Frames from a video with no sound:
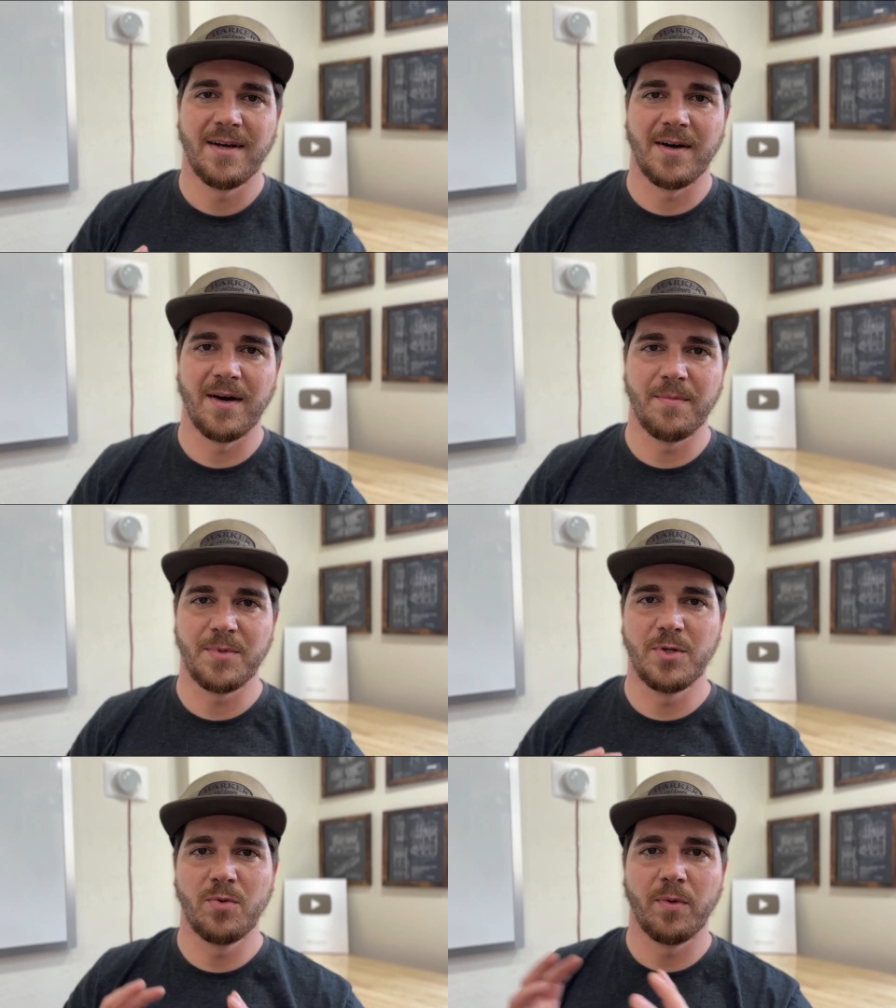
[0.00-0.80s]
um,
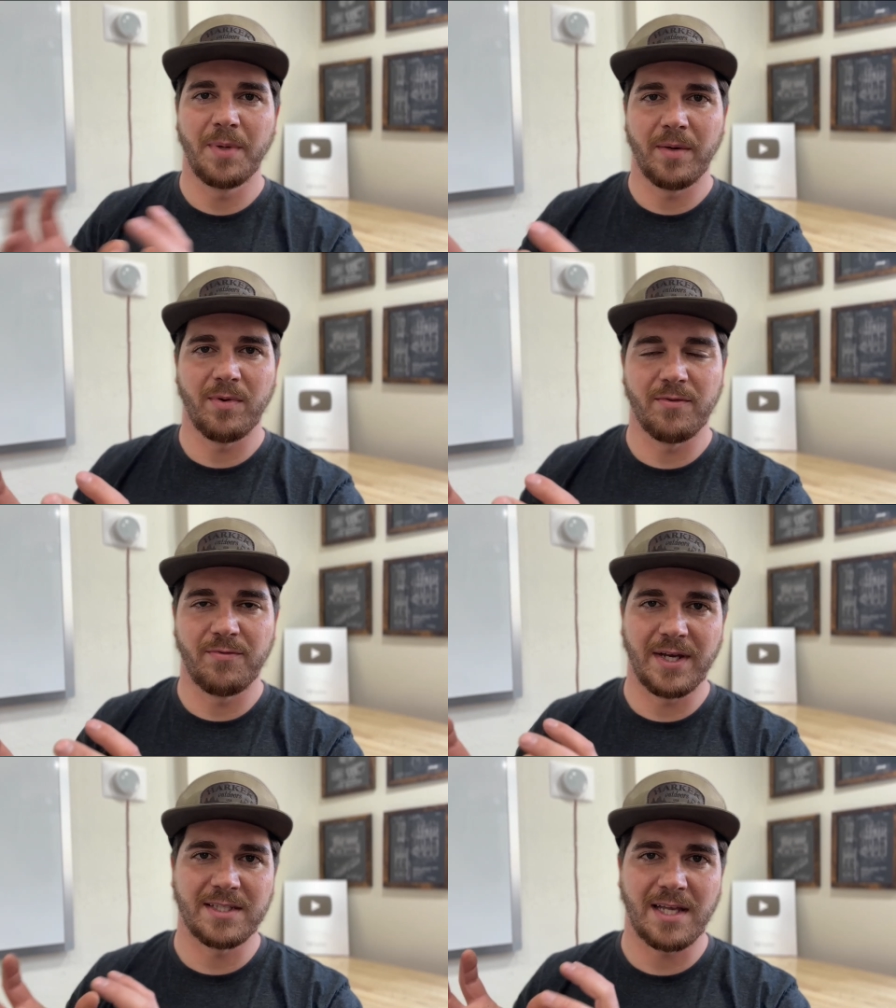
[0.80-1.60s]
you will be able to
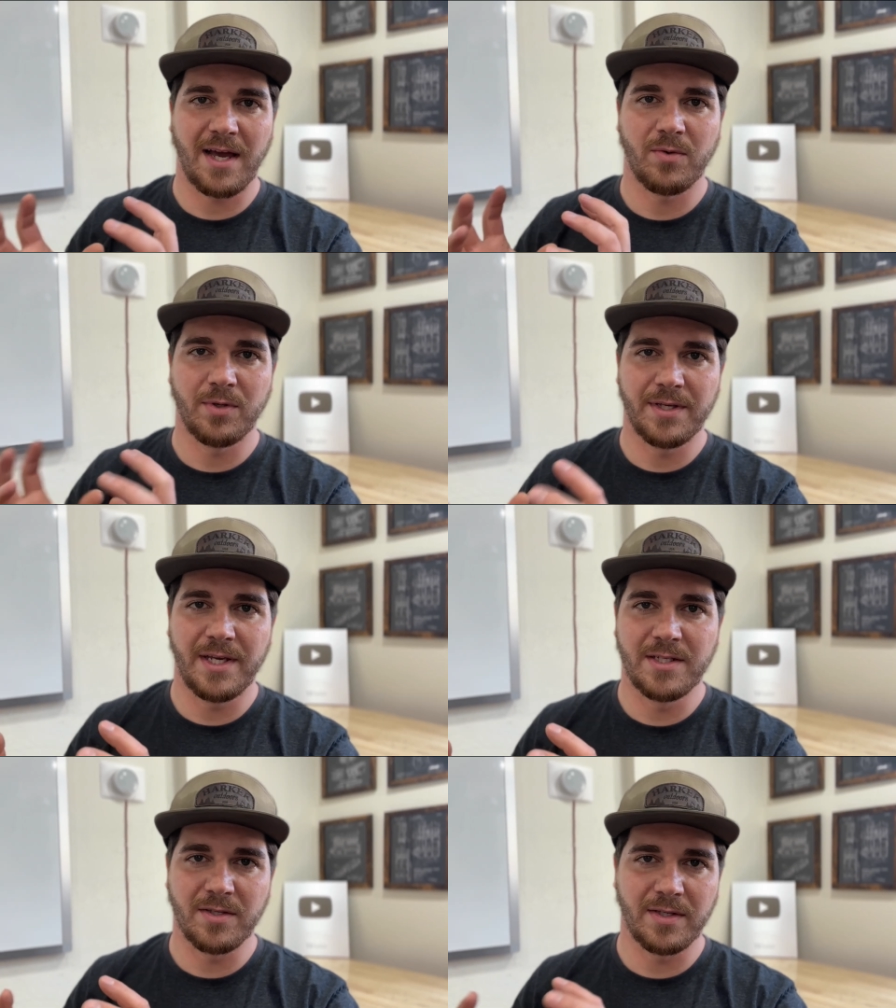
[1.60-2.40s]
fix that really
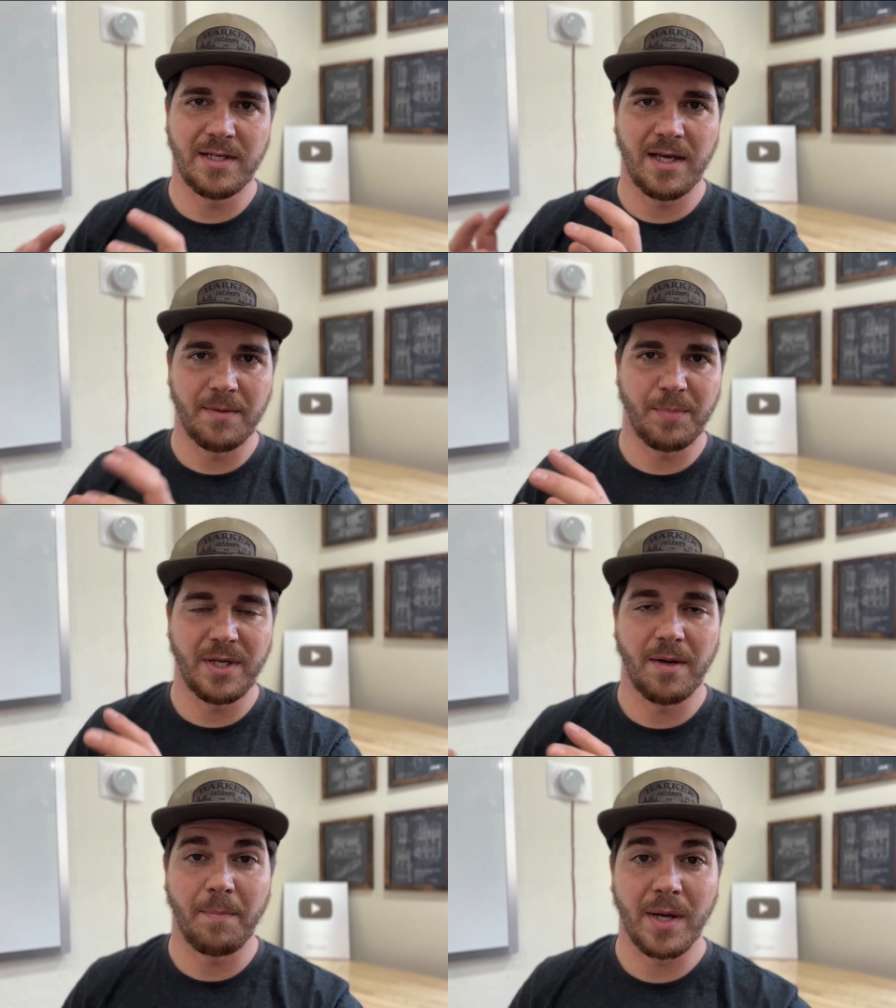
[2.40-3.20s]
easily and be
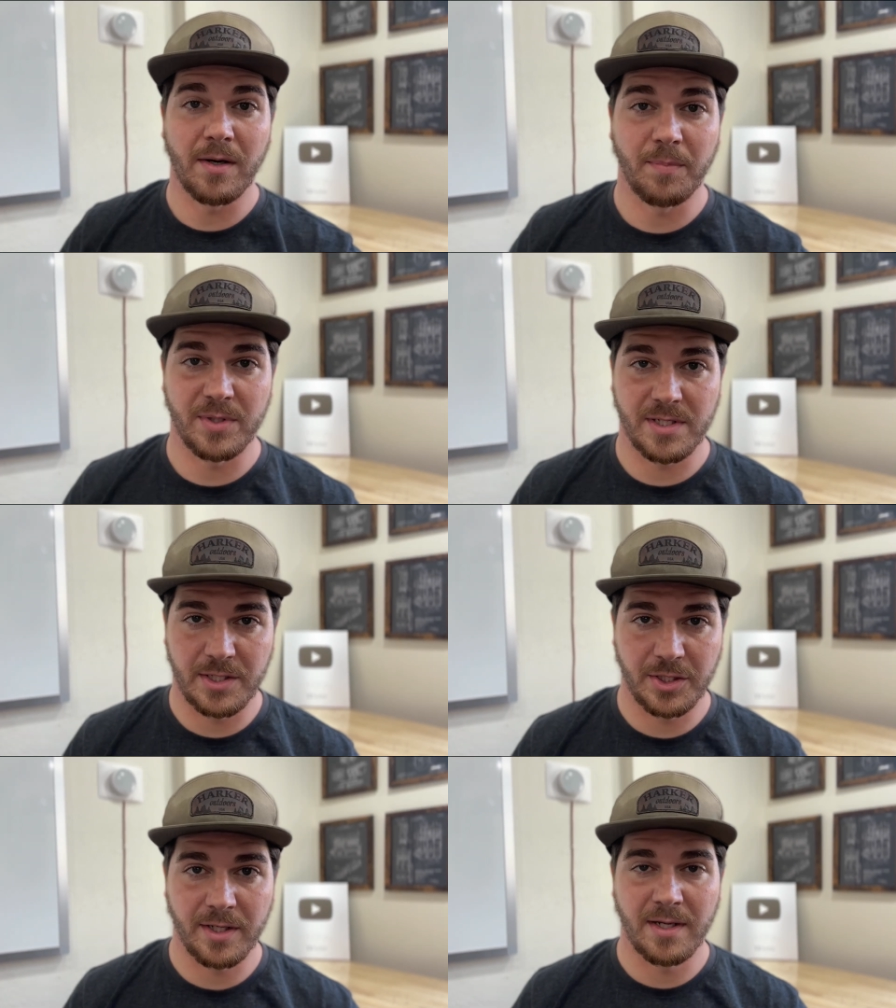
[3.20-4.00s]
in a better
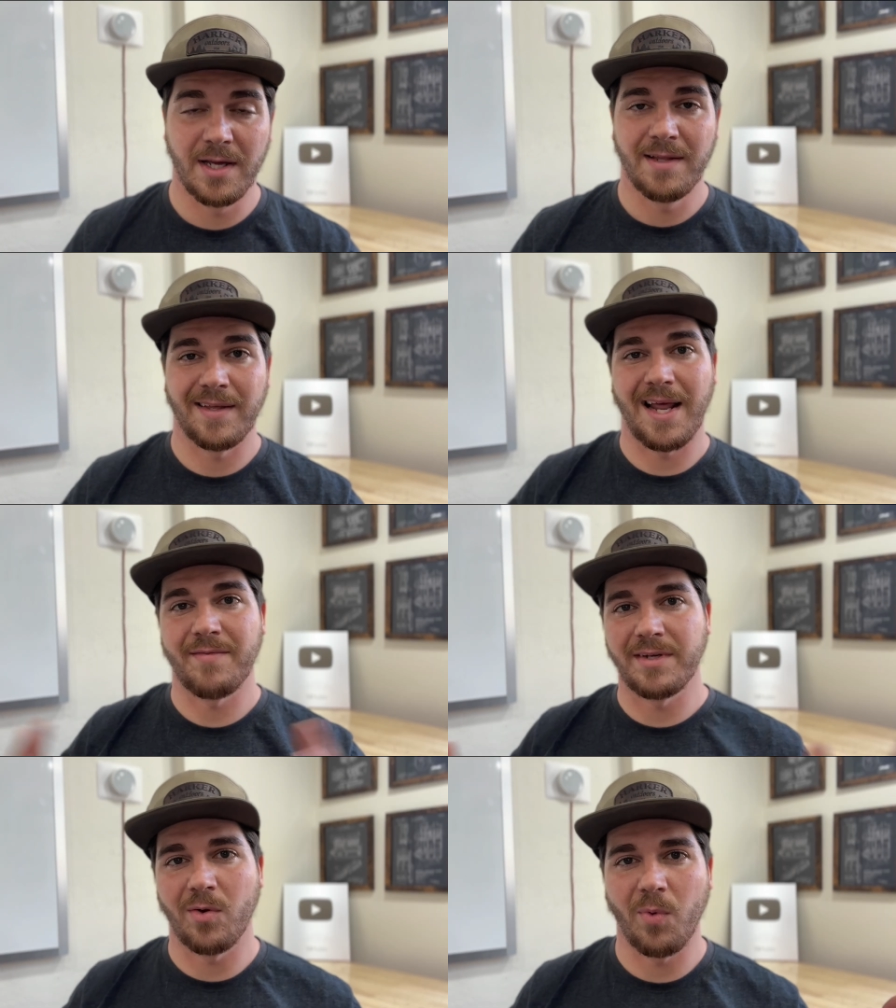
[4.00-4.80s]
position than
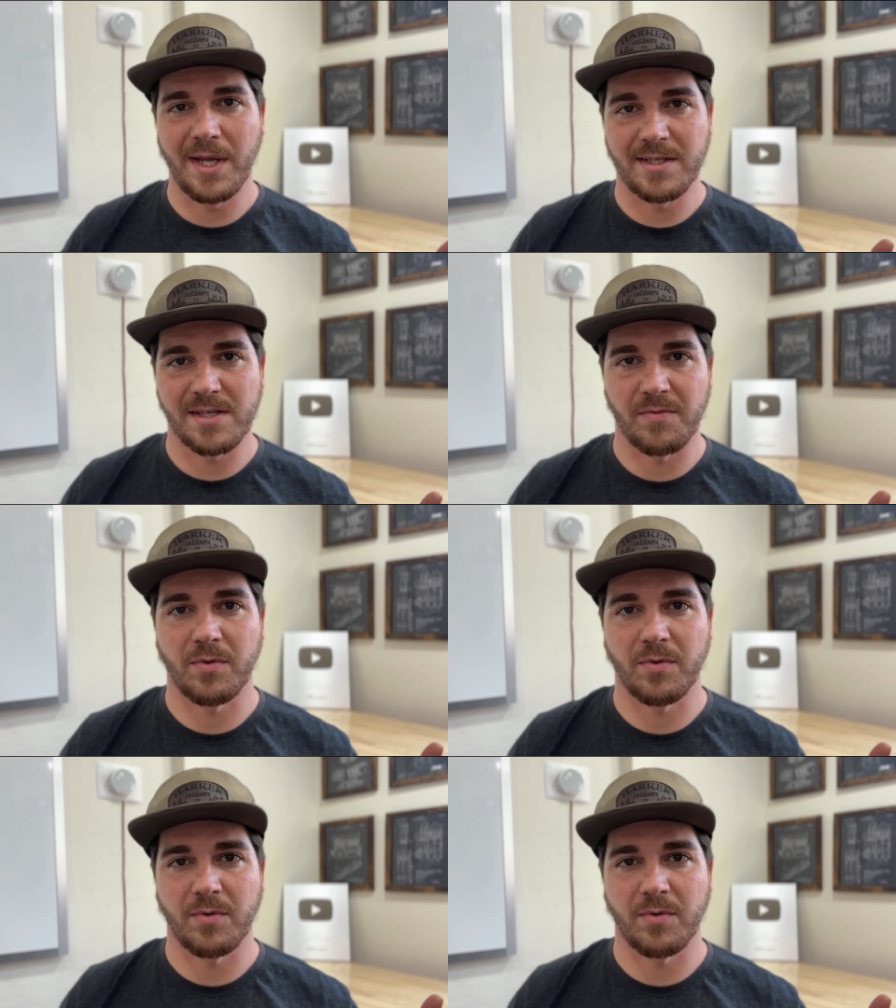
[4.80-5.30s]
having to wait several